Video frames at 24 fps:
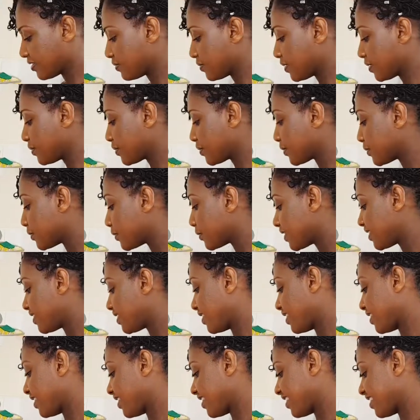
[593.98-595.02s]
What the
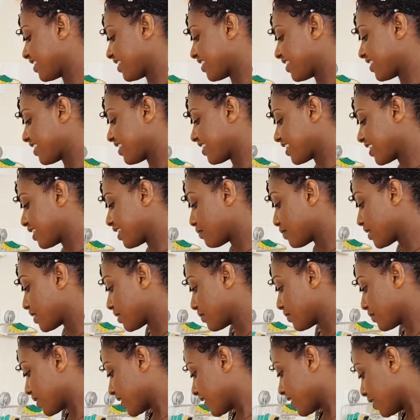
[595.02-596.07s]
kebab
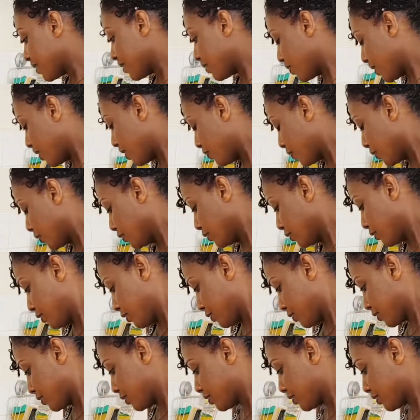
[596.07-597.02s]
people do